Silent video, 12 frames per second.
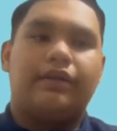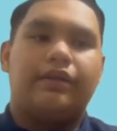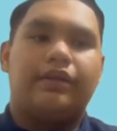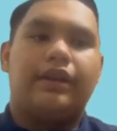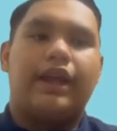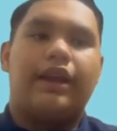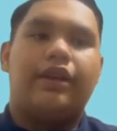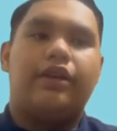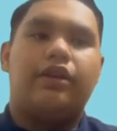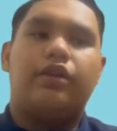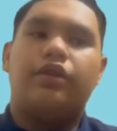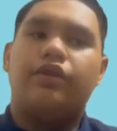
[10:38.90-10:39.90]
that
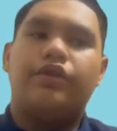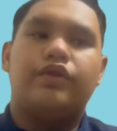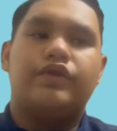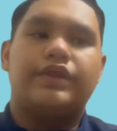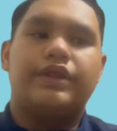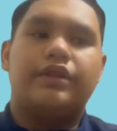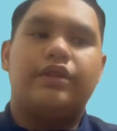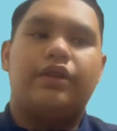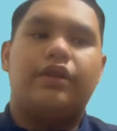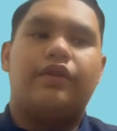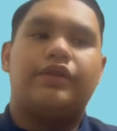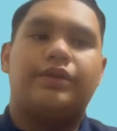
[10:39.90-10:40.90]
know using
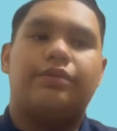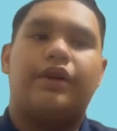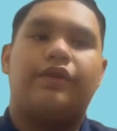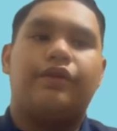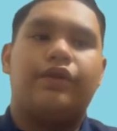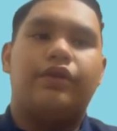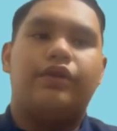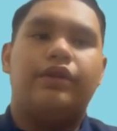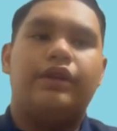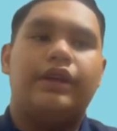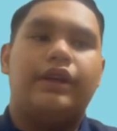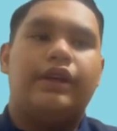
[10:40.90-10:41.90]
of smartphone
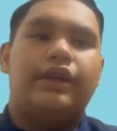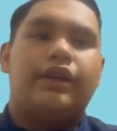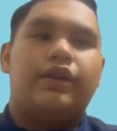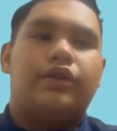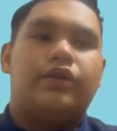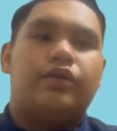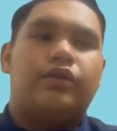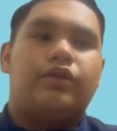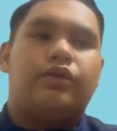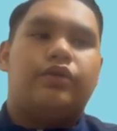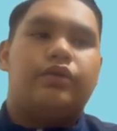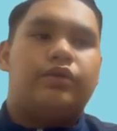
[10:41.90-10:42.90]

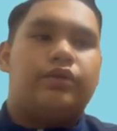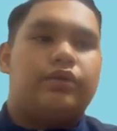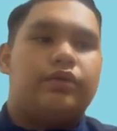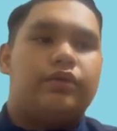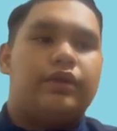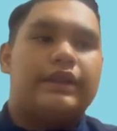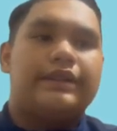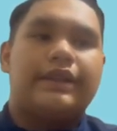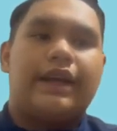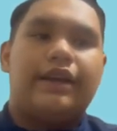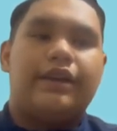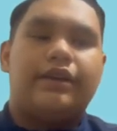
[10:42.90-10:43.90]
to
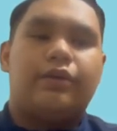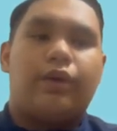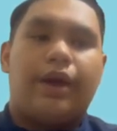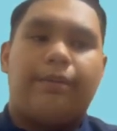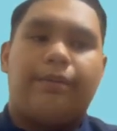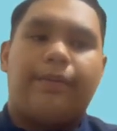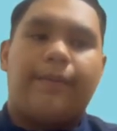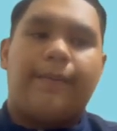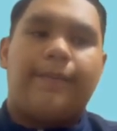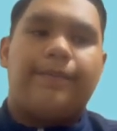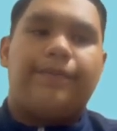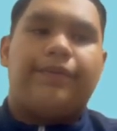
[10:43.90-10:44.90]
assign a web,
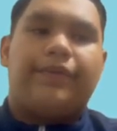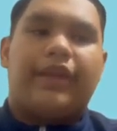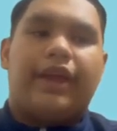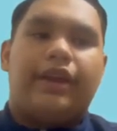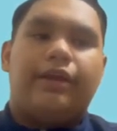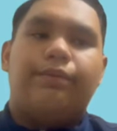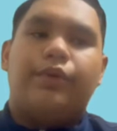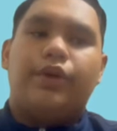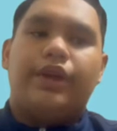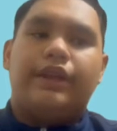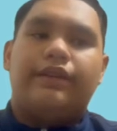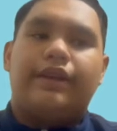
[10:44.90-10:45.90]
and
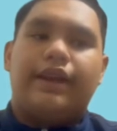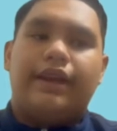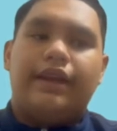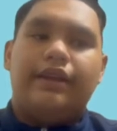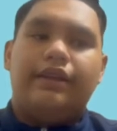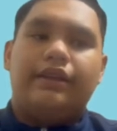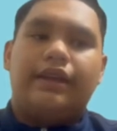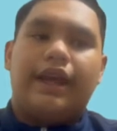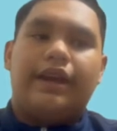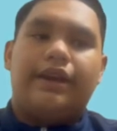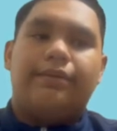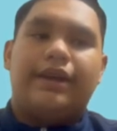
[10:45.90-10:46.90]
employee training
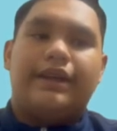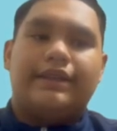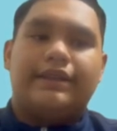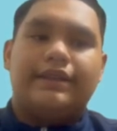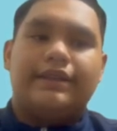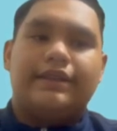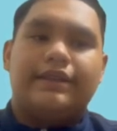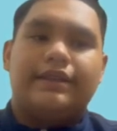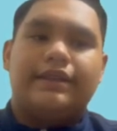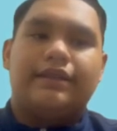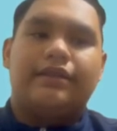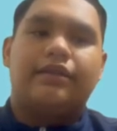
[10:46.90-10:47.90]
and redundancies.
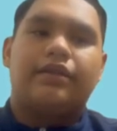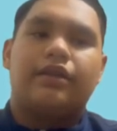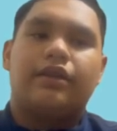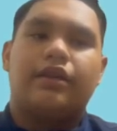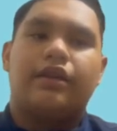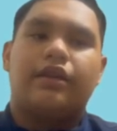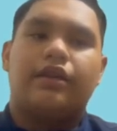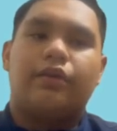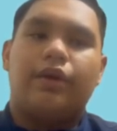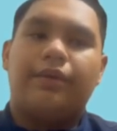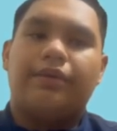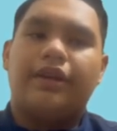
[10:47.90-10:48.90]

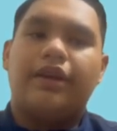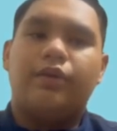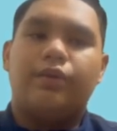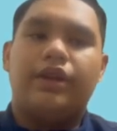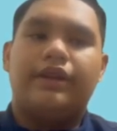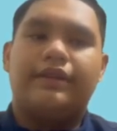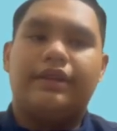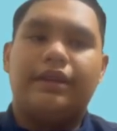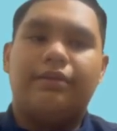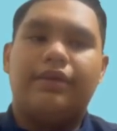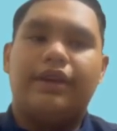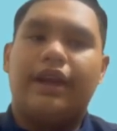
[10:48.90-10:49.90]
Website will
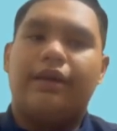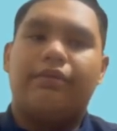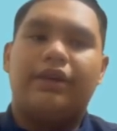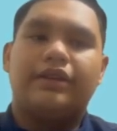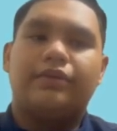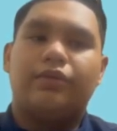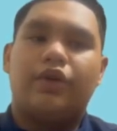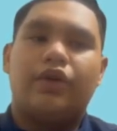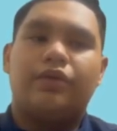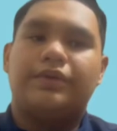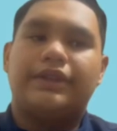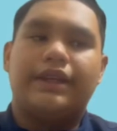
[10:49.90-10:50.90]
seem that much more
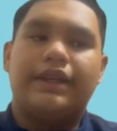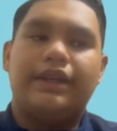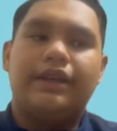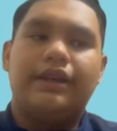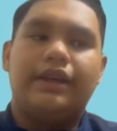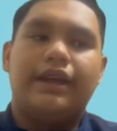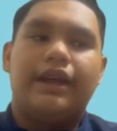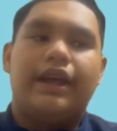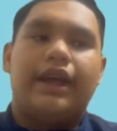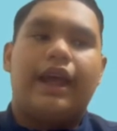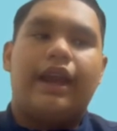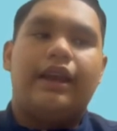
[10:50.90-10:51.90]
obsolete,
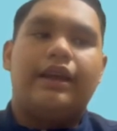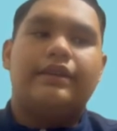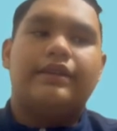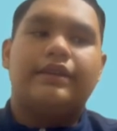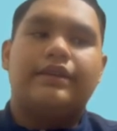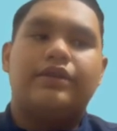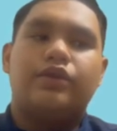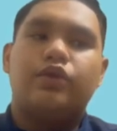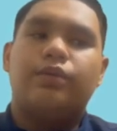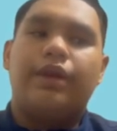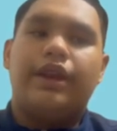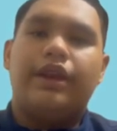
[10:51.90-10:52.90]
and last is too
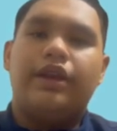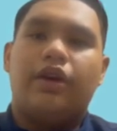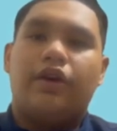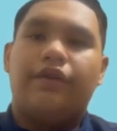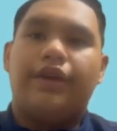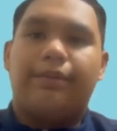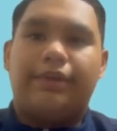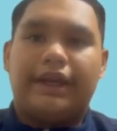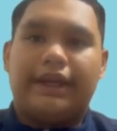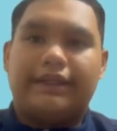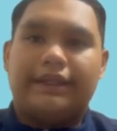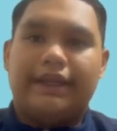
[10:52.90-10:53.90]
many of application